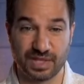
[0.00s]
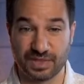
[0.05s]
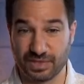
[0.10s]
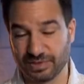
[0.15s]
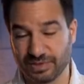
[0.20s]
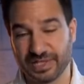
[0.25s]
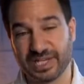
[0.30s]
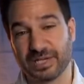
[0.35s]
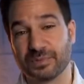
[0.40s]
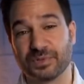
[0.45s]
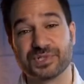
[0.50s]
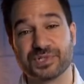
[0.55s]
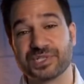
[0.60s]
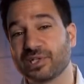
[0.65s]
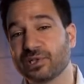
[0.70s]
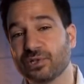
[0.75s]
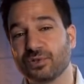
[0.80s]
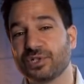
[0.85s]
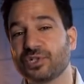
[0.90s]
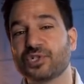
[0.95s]
Their labors
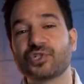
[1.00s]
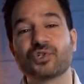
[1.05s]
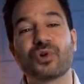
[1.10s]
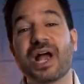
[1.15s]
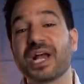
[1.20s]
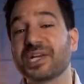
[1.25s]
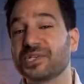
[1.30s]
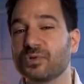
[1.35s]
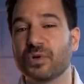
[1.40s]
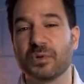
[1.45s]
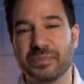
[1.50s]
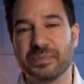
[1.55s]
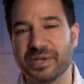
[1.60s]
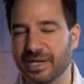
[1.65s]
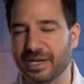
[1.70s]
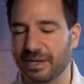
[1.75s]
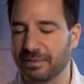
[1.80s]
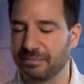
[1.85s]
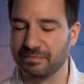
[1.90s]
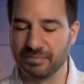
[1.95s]
included trying to
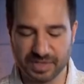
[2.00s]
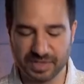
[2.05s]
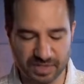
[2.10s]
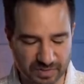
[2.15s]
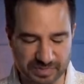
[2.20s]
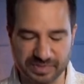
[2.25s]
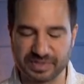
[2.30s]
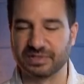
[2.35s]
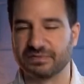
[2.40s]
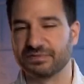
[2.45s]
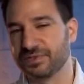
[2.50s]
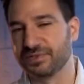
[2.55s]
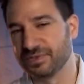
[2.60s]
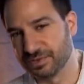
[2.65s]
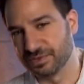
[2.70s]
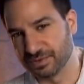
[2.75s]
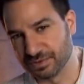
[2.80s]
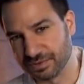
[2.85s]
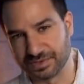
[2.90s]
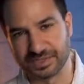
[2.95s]
obey a myriad of
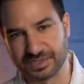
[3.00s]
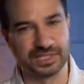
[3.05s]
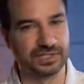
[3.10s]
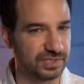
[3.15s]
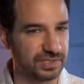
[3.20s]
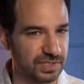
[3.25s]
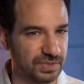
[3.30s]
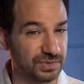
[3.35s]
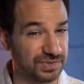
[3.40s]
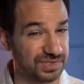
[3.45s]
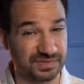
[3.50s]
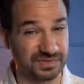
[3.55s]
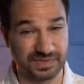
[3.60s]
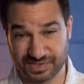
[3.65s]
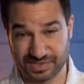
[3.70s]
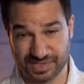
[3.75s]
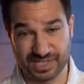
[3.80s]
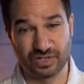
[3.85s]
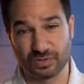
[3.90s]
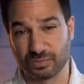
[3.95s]
do's and don'ts of the
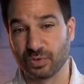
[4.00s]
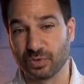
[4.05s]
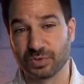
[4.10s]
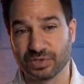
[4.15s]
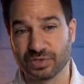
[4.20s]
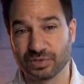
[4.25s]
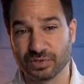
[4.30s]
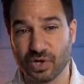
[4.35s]
ceremonial